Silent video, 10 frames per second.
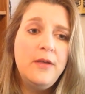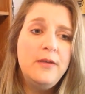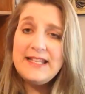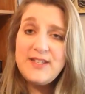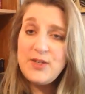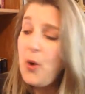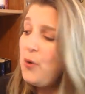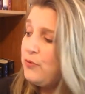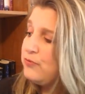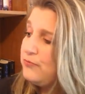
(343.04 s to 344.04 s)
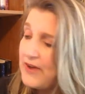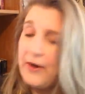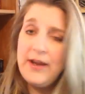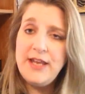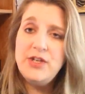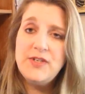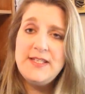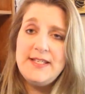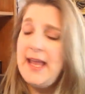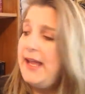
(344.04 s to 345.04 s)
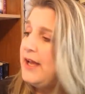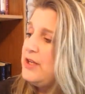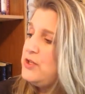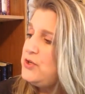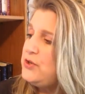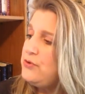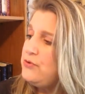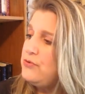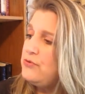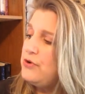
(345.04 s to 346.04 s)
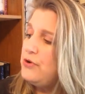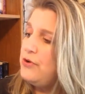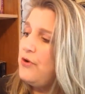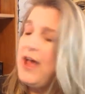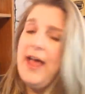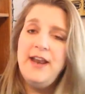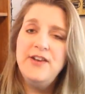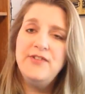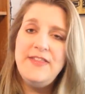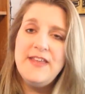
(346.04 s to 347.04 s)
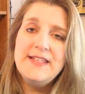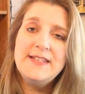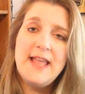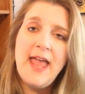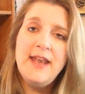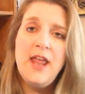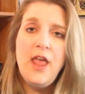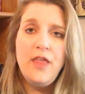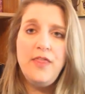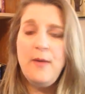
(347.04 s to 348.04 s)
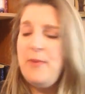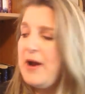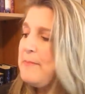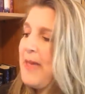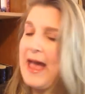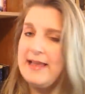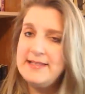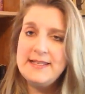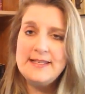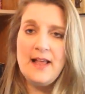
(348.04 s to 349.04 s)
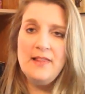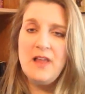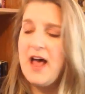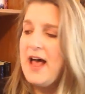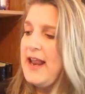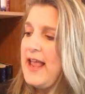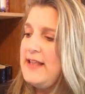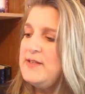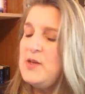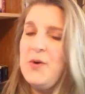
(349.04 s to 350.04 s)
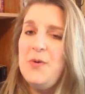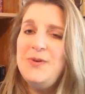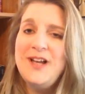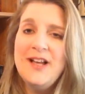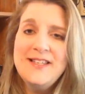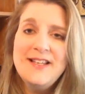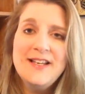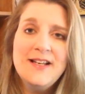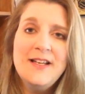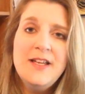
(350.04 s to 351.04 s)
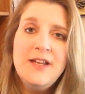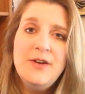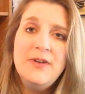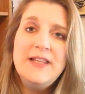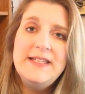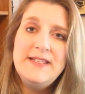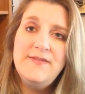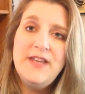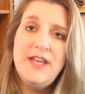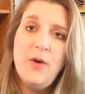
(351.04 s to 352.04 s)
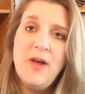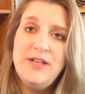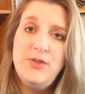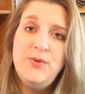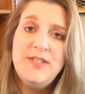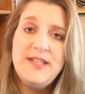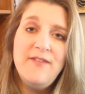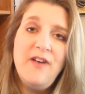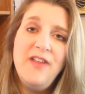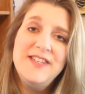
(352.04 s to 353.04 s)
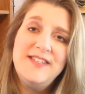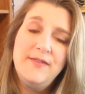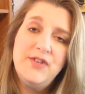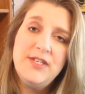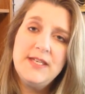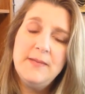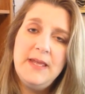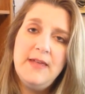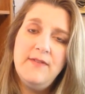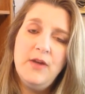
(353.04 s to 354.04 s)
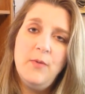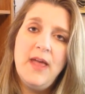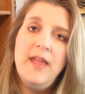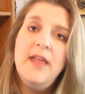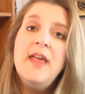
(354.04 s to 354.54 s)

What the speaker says: it's so very interesting to go ahead and read this, and they wear masks a lot, and so Tosca released a video on Tuesday of all the stuff she's going to be giving away.